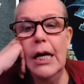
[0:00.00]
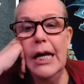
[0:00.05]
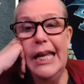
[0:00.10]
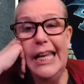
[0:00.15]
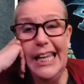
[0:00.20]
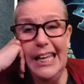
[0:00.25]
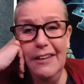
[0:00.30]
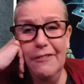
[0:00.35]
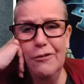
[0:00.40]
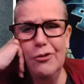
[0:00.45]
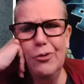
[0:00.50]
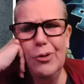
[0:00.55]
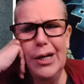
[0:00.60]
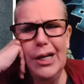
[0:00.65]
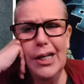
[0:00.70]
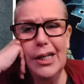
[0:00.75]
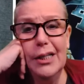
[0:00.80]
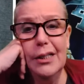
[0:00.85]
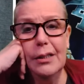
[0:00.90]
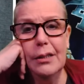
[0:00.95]
If
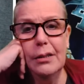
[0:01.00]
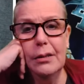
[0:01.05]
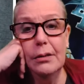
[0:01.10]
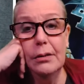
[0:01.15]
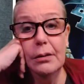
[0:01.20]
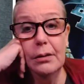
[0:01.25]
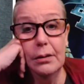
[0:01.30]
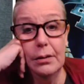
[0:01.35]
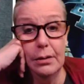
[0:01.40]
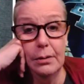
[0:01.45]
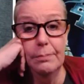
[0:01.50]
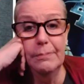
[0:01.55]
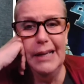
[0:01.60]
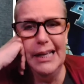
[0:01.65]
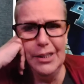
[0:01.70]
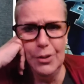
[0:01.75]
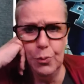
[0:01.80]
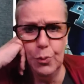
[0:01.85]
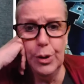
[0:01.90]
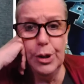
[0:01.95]
Greg
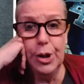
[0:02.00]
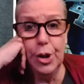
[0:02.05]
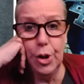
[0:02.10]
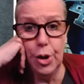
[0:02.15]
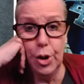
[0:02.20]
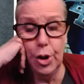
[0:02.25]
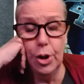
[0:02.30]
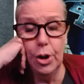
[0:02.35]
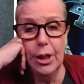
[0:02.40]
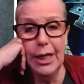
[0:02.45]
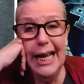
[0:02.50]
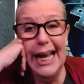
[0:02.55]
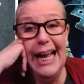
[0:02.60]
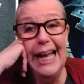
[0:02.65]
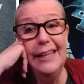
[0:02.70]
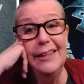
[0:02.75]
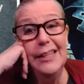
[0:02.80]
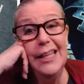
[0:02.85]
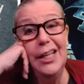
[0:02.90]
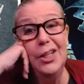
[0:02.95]
met with her
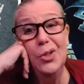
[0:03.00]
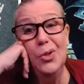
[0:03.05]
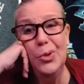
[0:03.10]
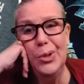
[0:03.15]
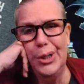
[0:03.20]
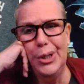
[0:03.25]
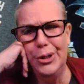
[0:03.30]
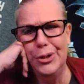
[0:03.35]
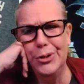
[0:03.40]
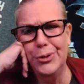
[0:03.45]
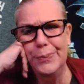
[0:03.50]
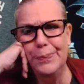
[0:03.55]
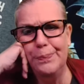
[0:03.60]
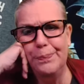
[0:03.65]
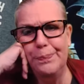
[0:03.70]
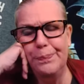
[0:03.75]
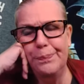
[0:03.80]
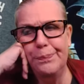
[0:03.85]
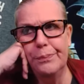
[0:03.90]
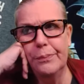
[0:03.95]
at that location
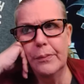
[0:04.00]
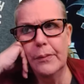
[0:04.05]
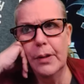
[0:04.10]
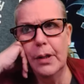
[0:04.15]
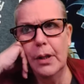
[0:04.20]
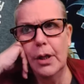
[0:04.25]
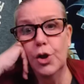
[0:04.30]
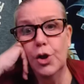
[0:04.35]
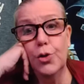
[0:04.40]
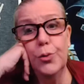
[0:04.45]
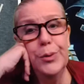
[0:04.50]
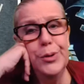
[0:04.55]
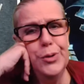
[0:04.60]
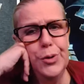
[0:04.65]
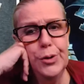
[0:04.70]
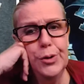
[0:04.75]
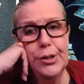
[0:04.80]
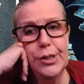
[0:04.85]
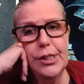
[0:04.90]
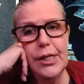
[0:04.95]
to
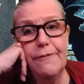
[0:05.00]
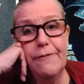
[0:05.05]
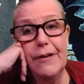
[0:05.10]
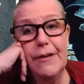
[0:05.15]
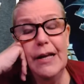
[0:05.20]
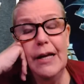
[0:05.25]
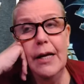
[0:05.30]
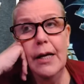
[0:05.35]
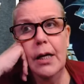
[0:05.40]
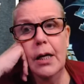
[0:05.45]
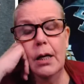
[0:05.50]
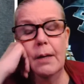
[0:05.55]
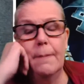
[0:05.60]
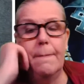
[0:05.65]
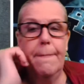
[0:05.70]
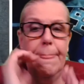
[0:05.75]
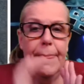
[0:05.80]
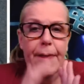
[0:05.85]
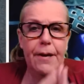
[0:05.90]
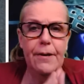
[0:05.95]
return stuff.
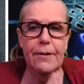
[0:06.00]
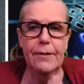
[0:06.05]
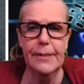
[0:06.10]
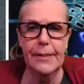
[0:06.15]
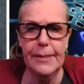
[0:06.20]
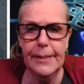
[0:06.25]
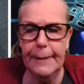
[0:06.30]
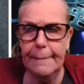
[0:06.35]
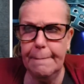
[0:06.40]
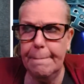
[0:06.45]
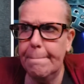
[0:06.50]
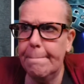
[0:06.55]
Here's the thing